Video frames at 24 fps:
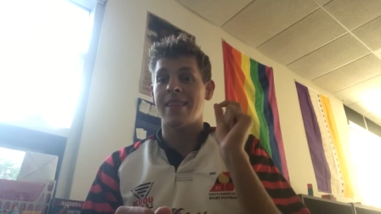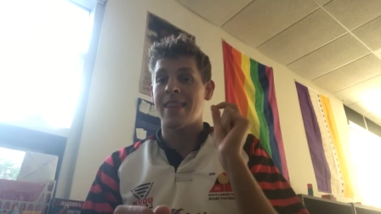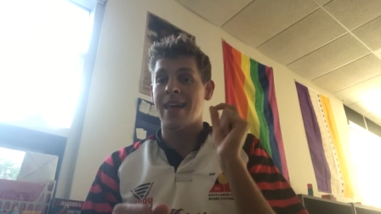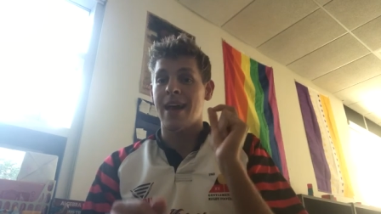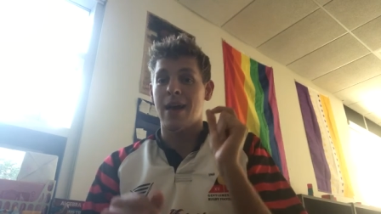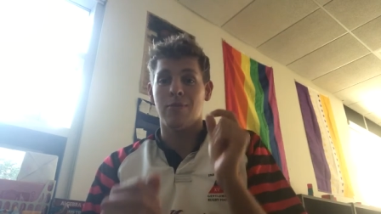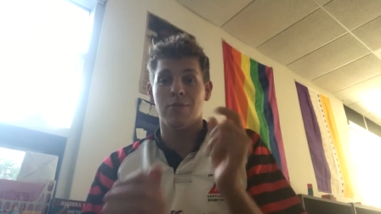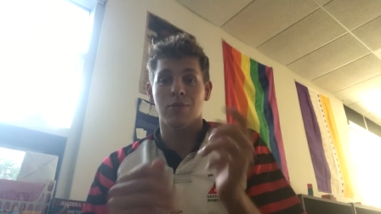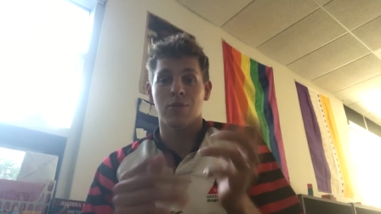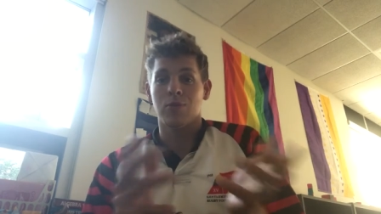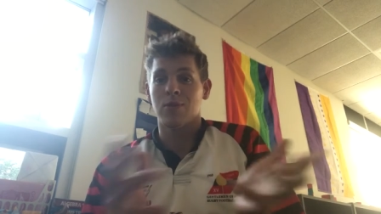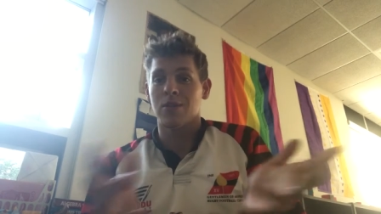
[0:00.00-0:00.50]

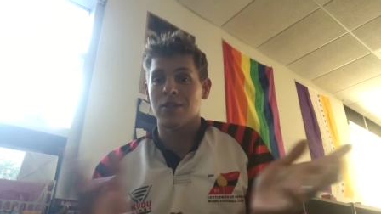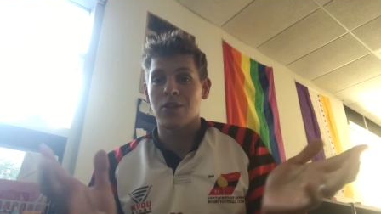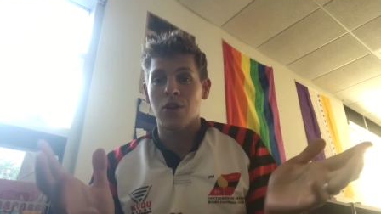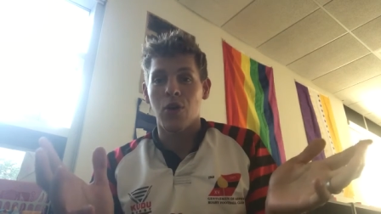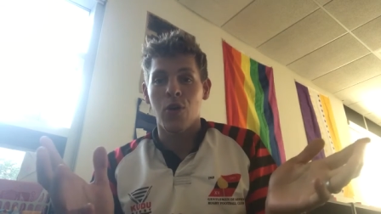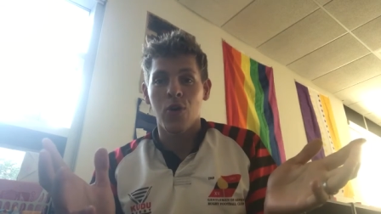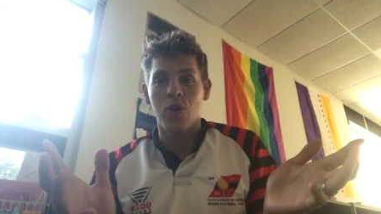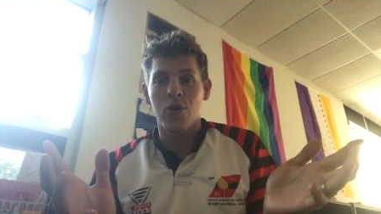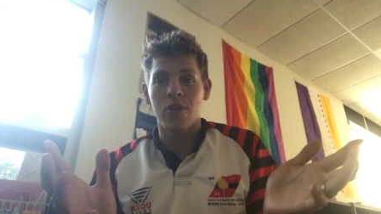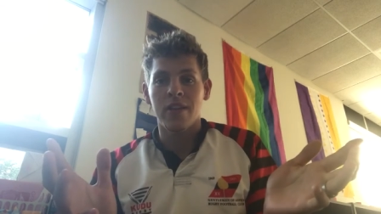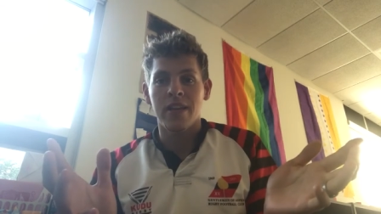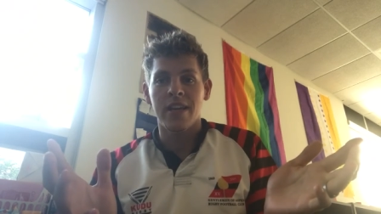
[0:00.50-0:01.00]
that was what
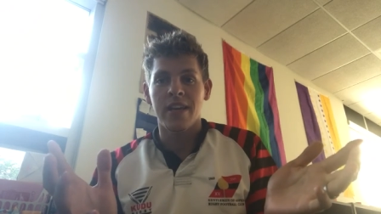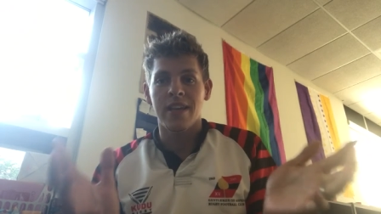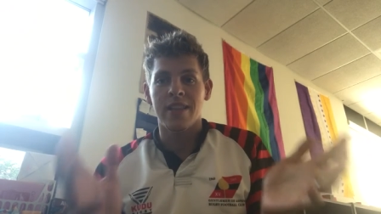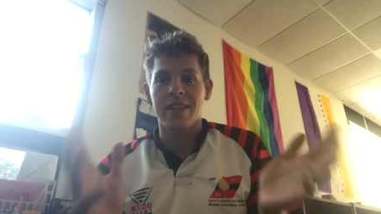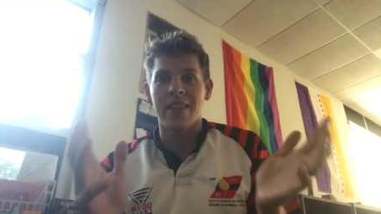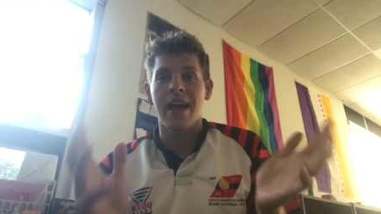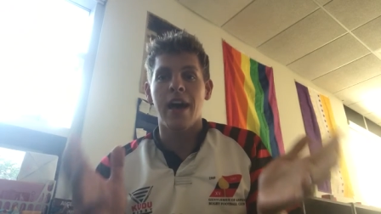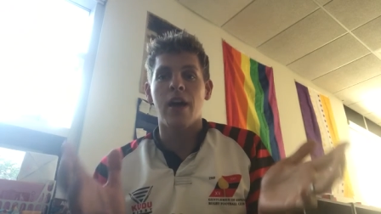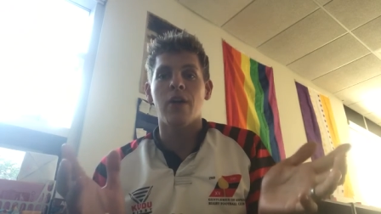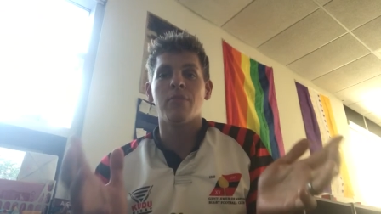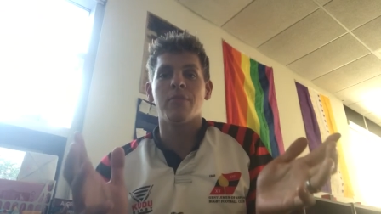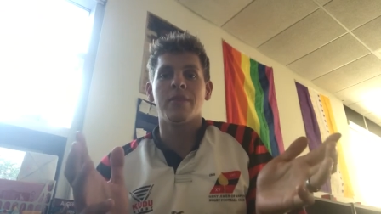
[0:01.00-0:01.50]
totally
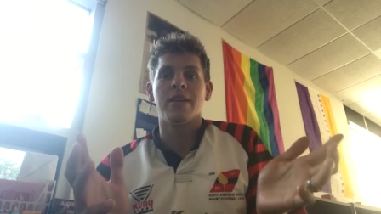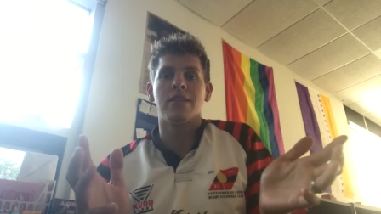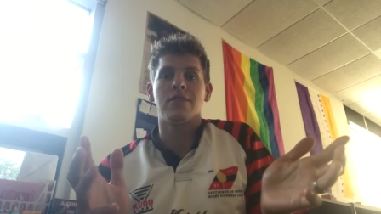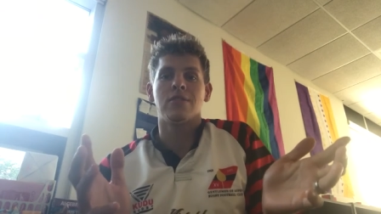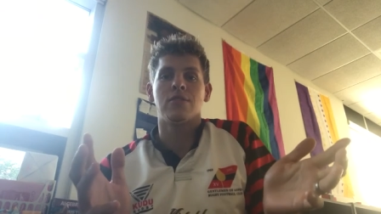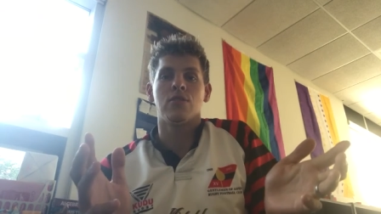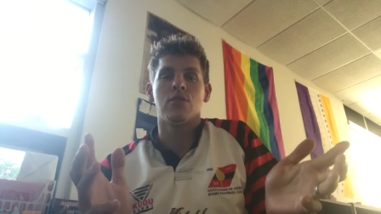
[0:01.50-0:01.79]
allowed me